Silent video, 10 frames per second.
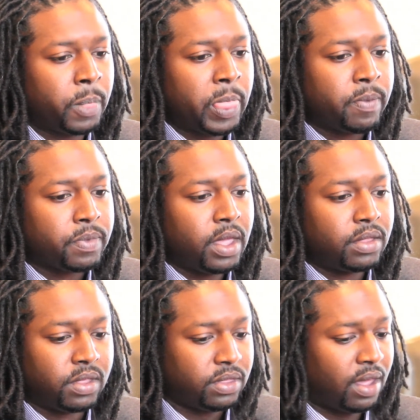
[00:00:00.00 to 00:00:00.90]

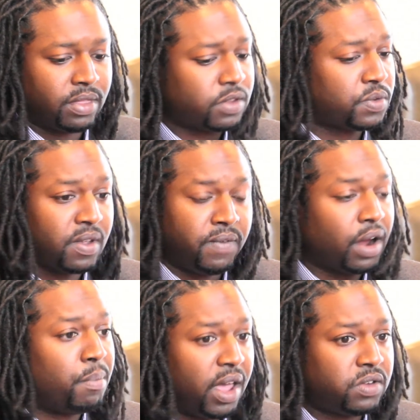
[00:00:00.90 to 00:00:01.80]
and this was a
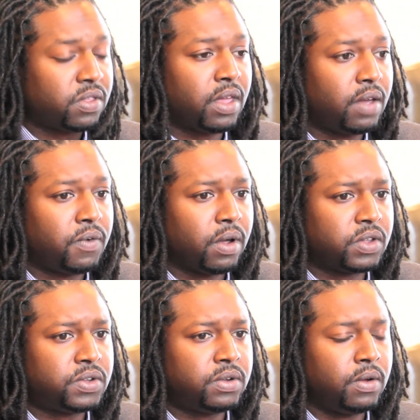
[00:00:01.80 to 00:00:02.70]
very major thing for
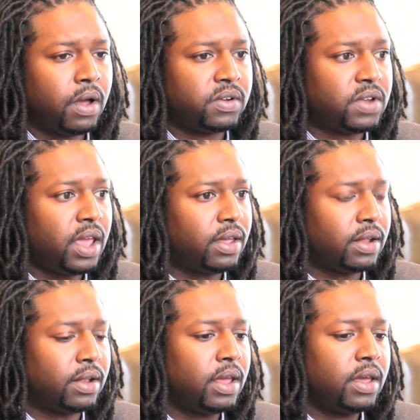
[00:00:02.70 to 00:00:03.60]
us to undertake,
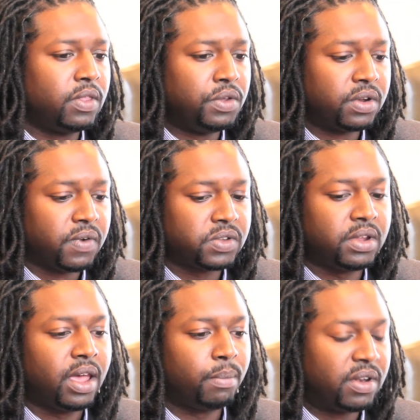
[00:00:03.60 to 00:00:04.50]
and the
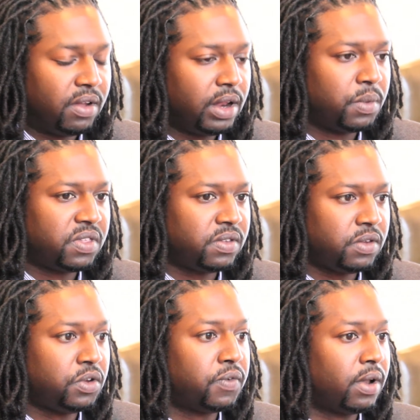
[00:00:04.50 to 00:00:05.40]
university have been dealing with this
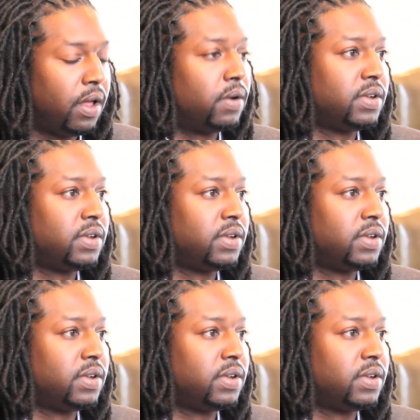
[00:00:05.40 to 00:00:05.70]
issue for a long